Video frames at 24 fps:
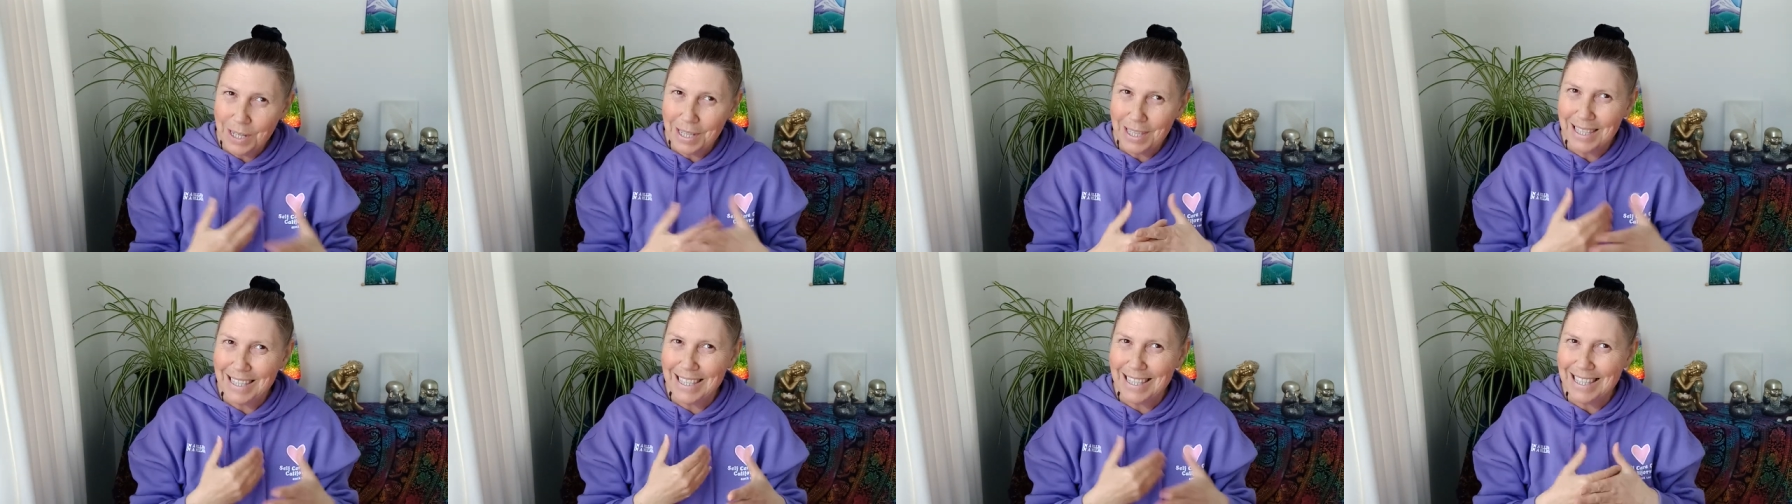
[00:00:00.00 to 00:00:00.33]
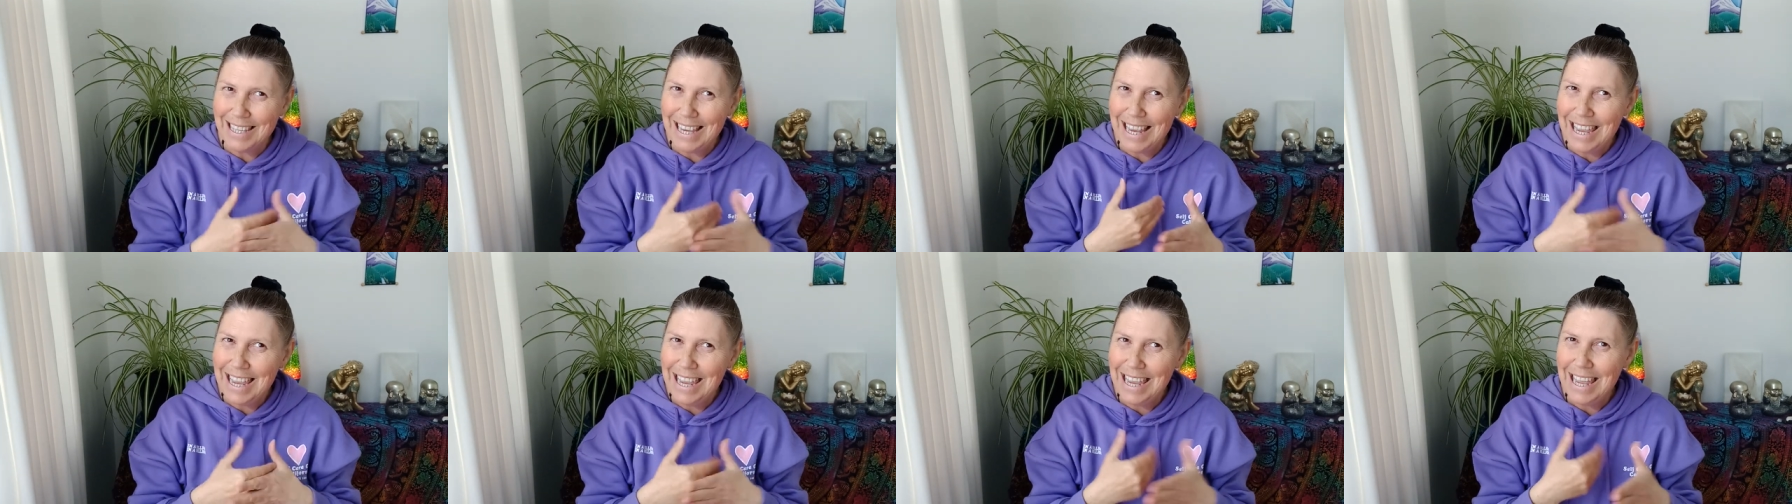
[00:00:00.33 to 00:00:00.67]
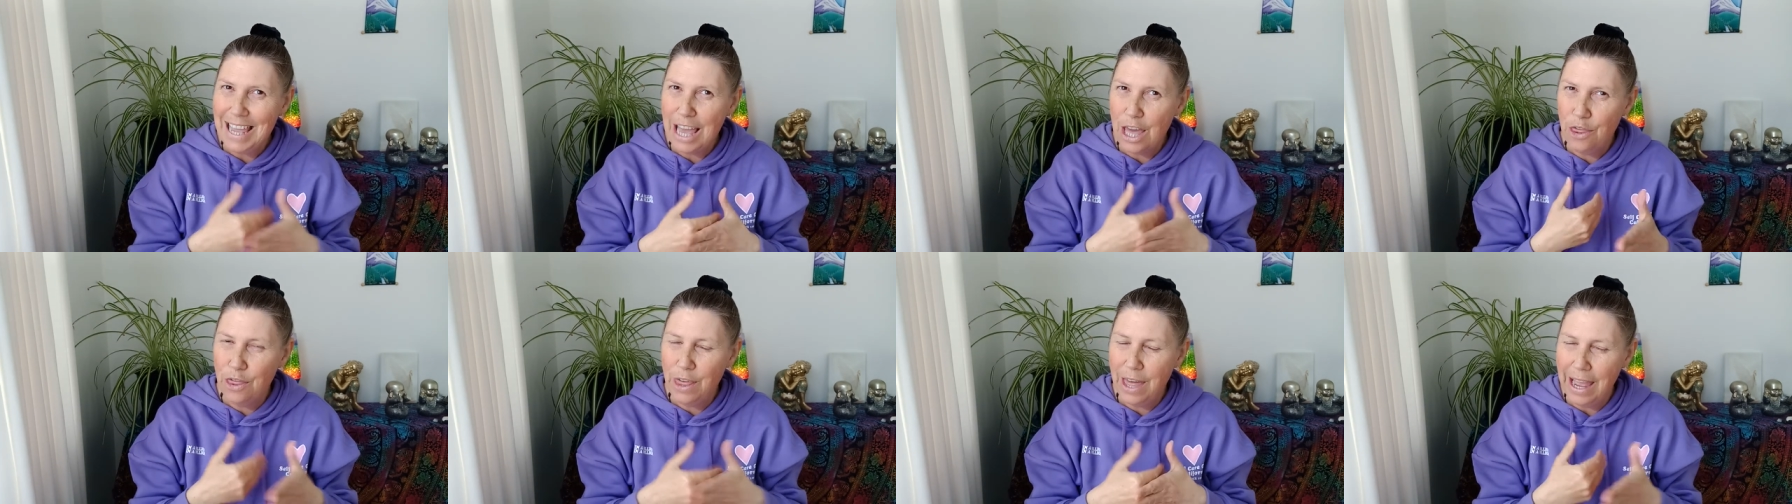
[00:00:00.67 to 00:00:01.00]
see
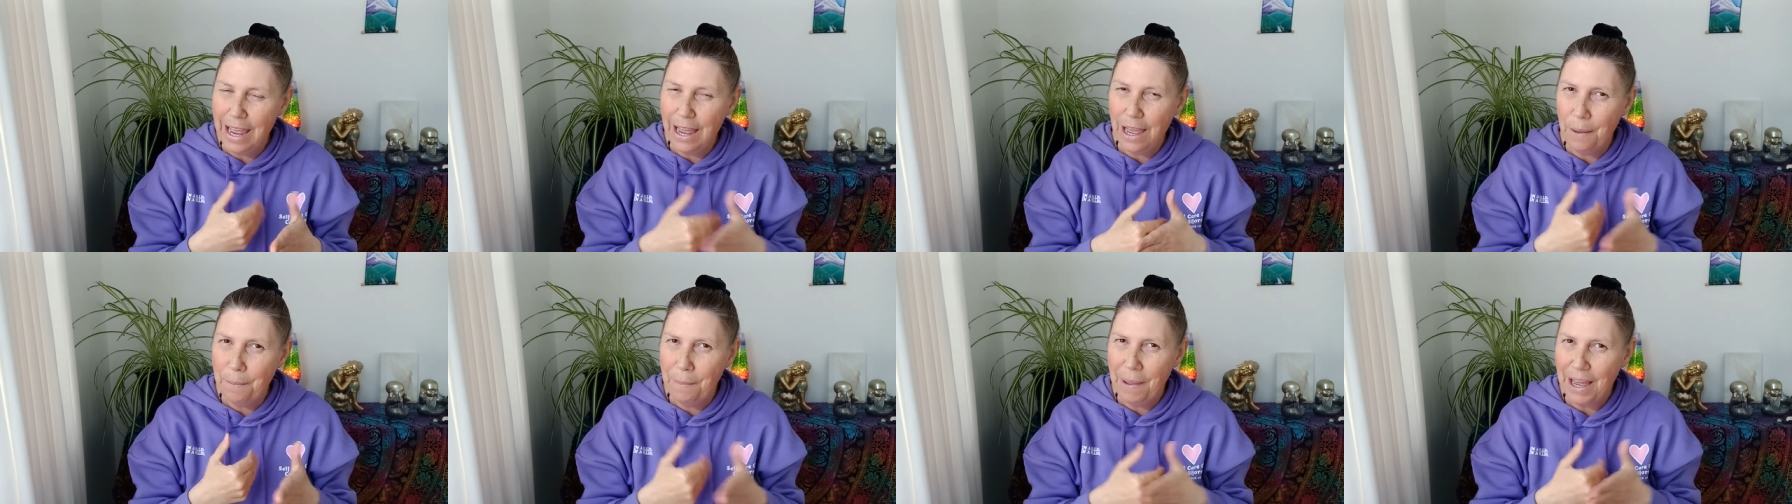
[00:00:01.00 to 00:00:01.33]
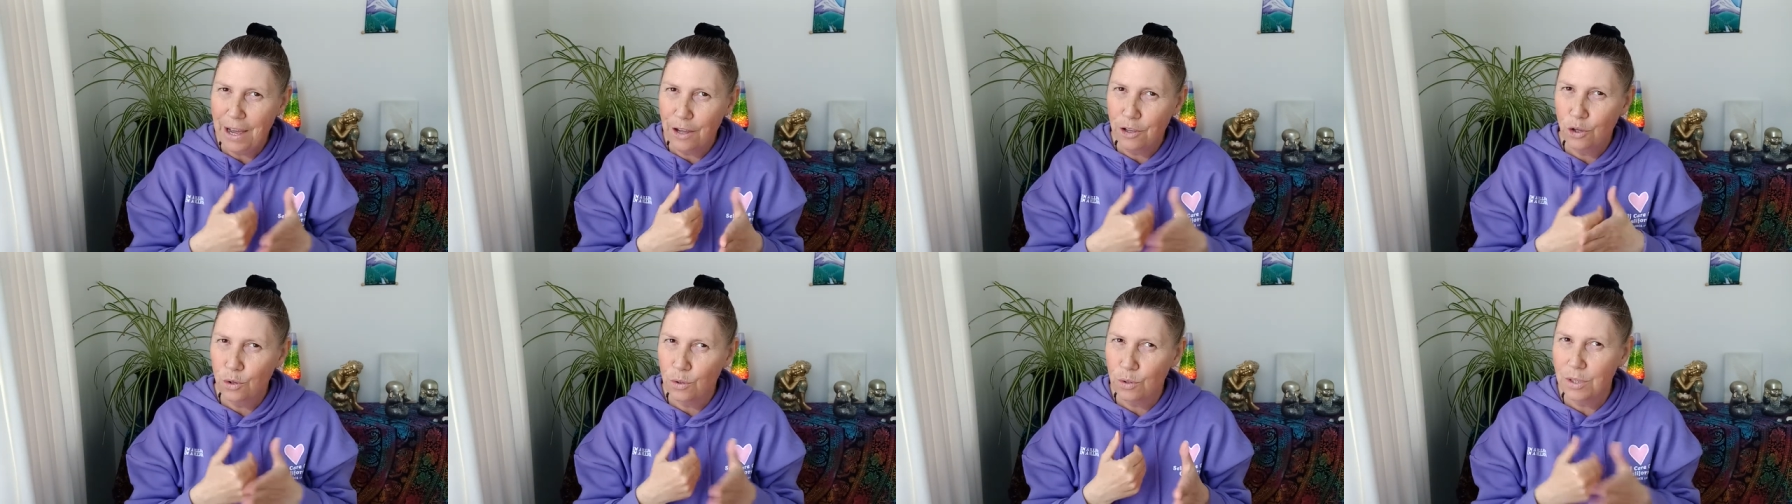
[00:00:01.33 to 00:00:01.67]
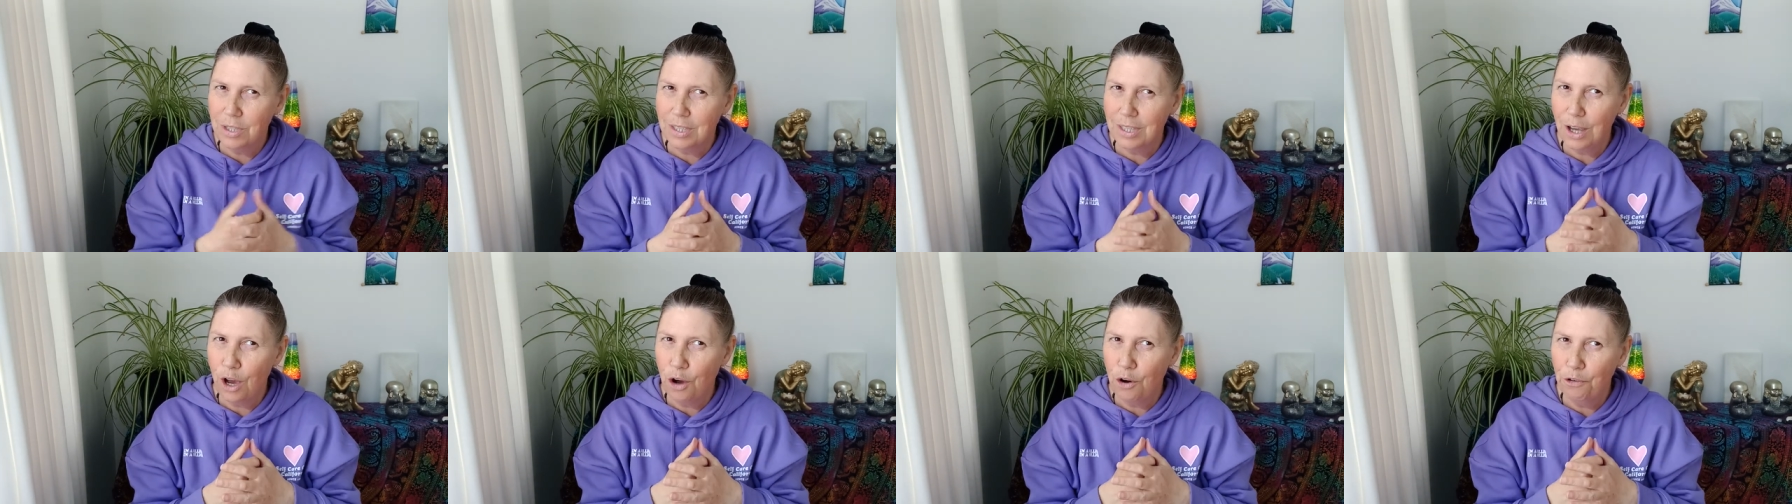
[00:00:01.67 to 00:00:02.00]
that about
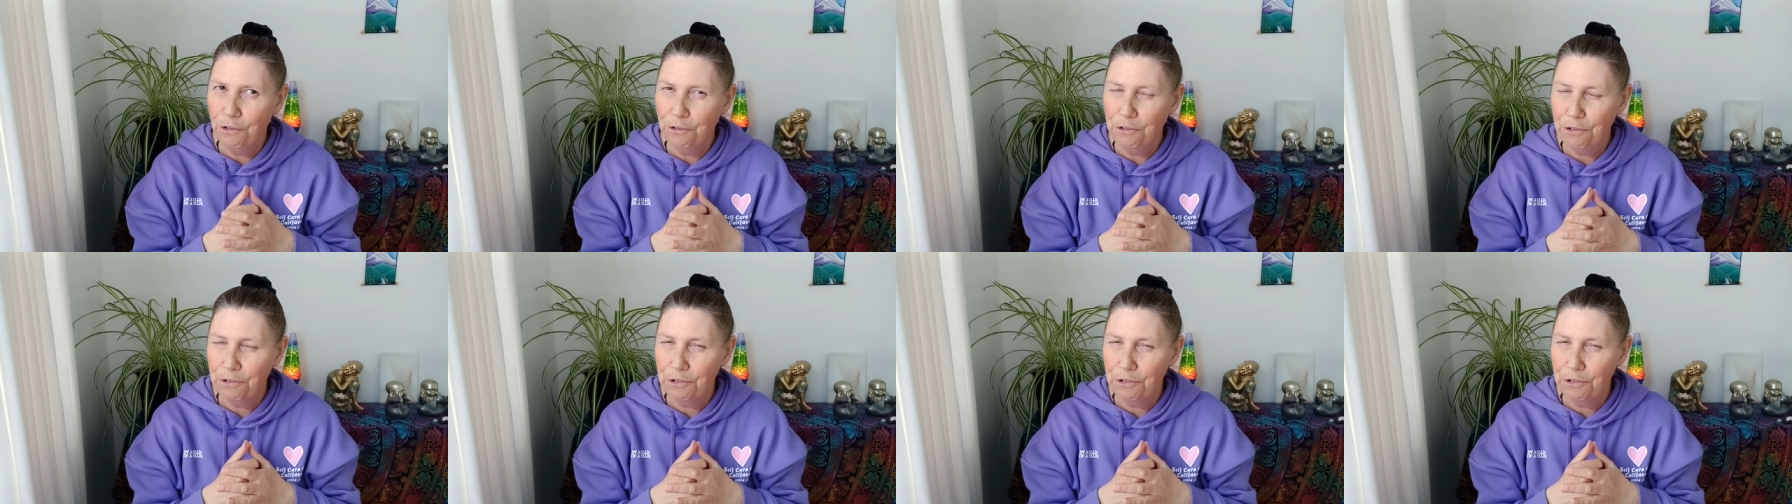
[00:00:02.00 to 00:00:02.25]
yourself.